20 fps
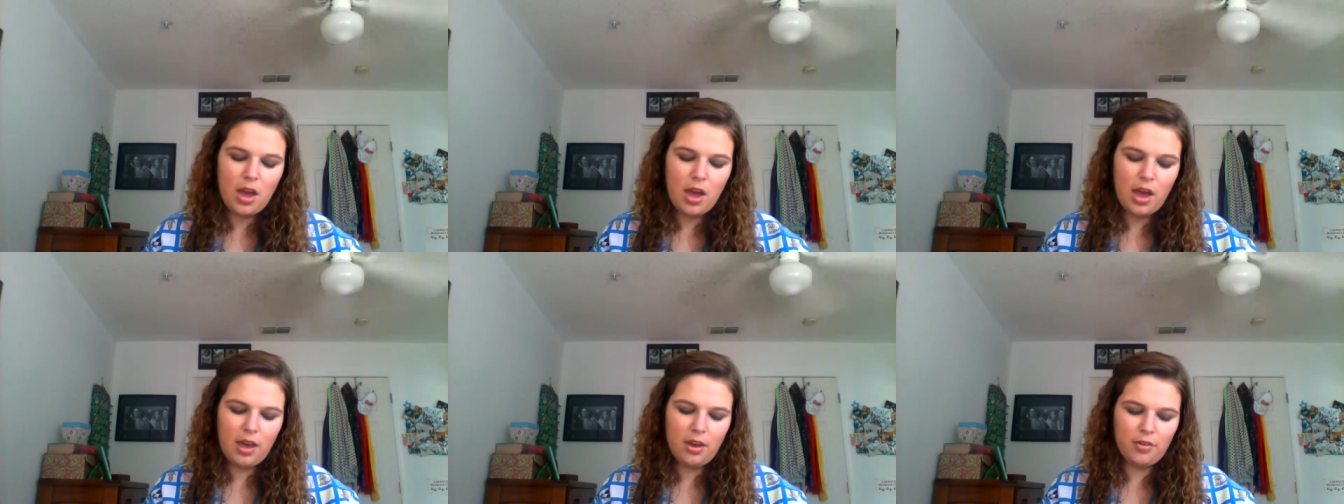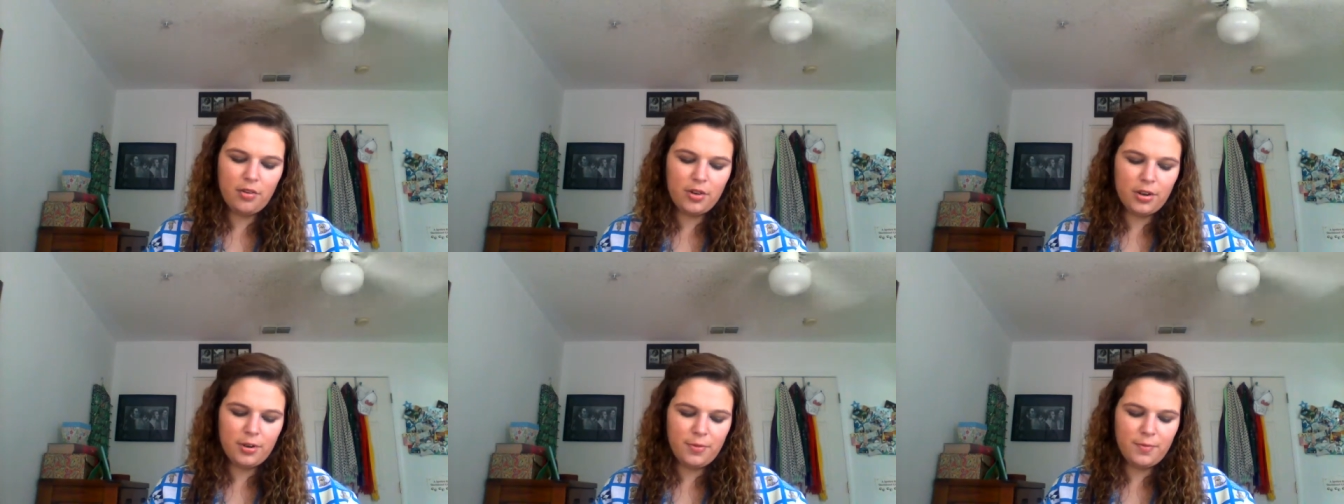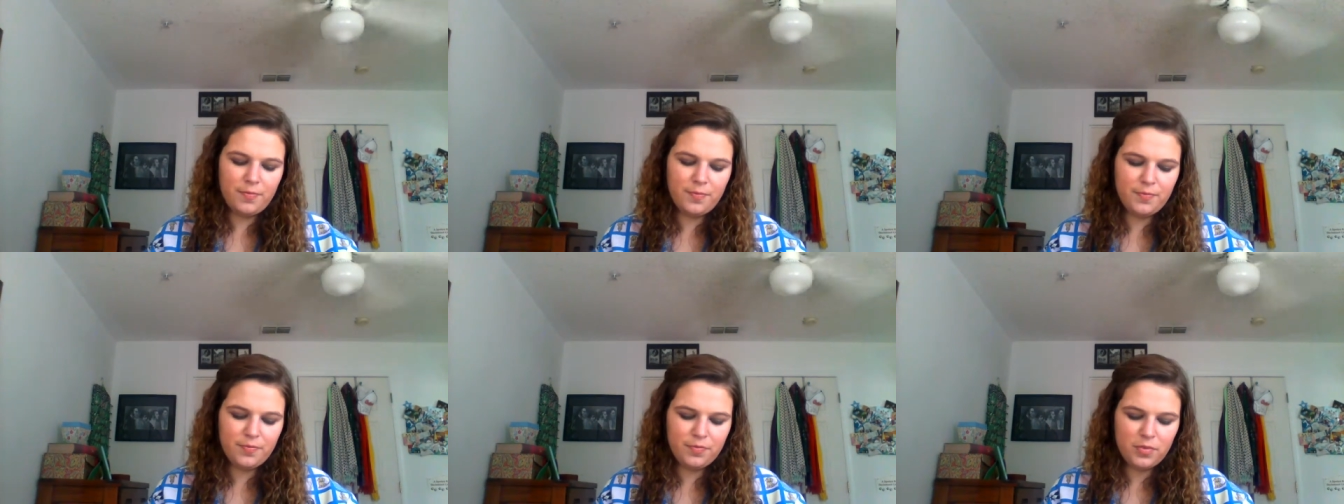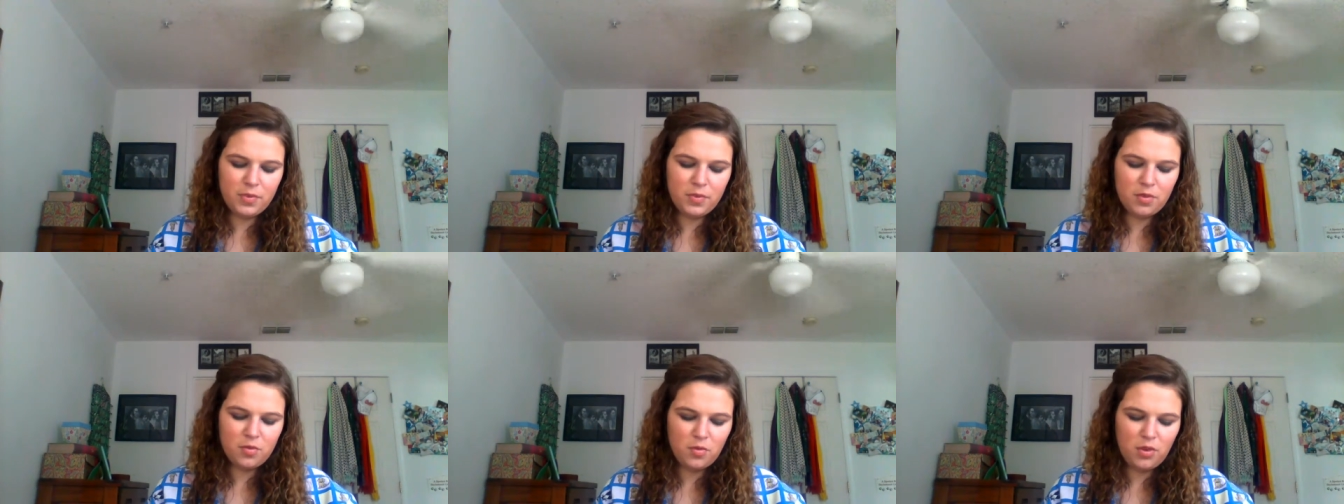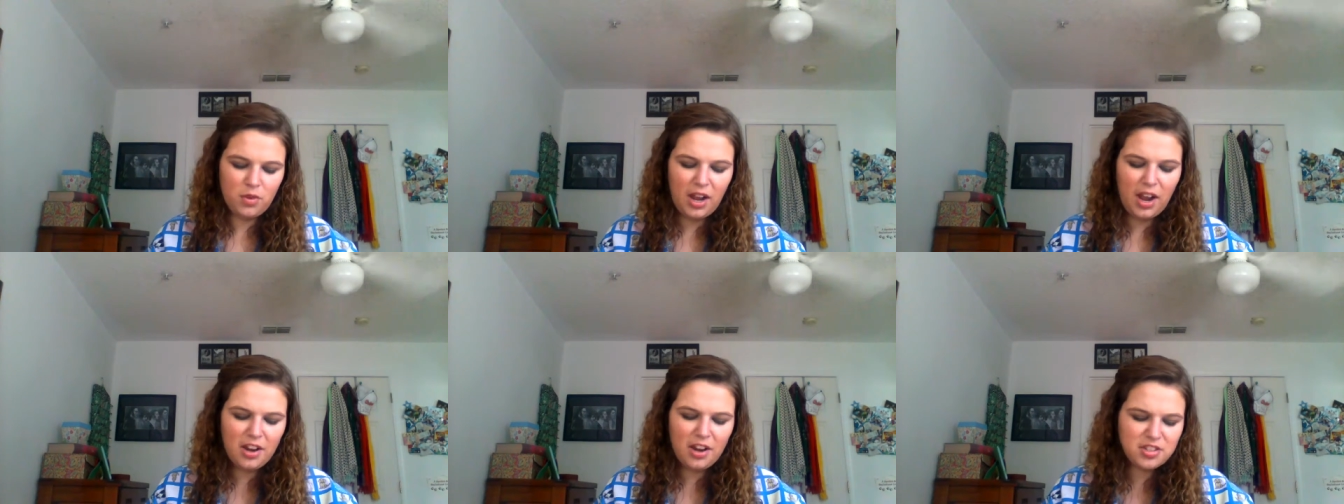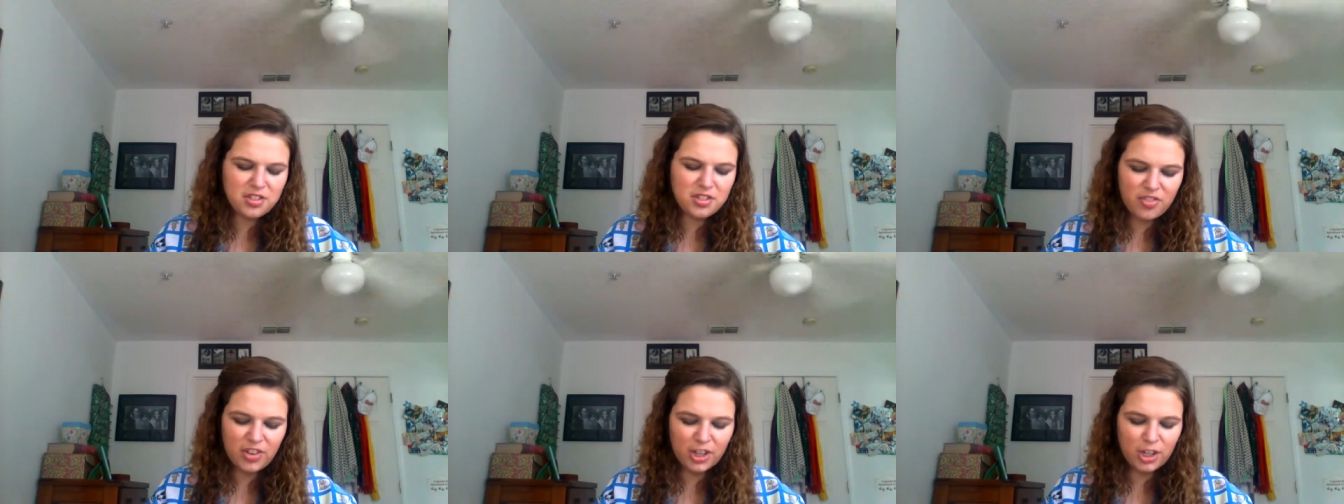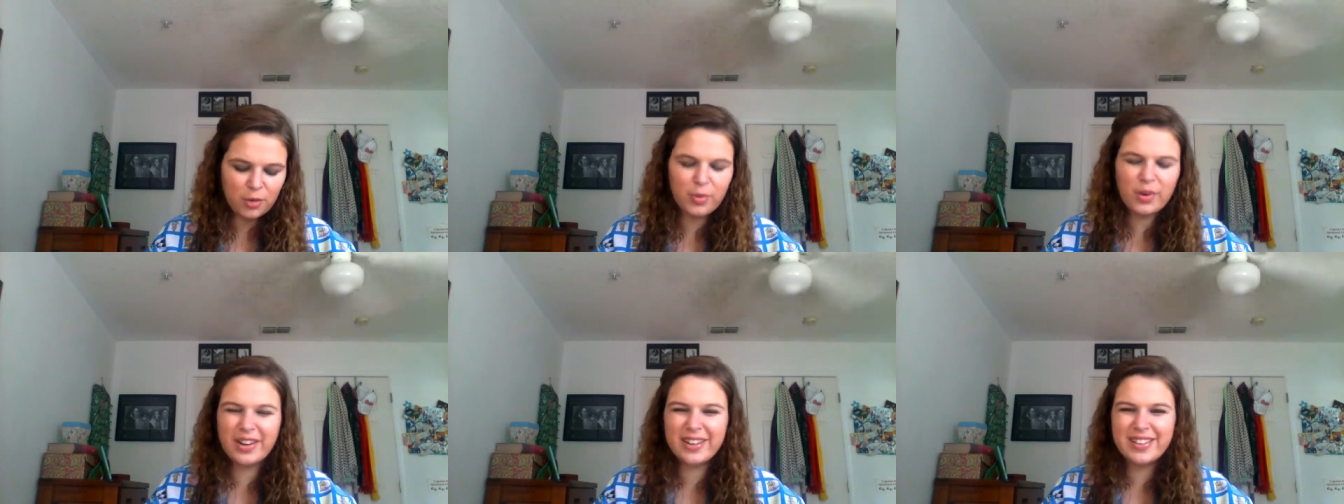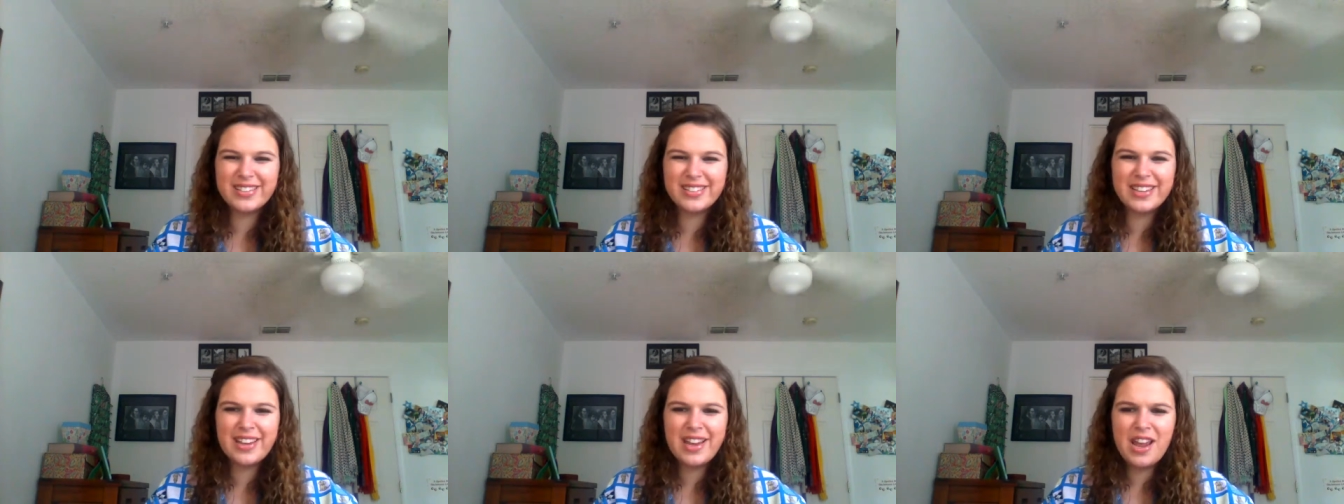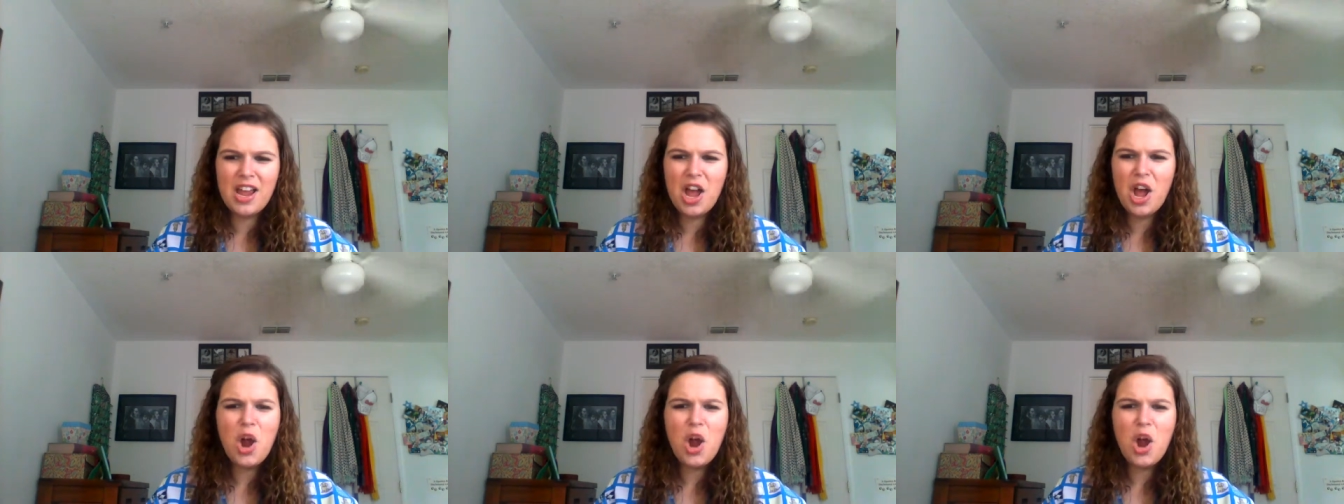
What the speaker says: don't know. I just figure we're going to see.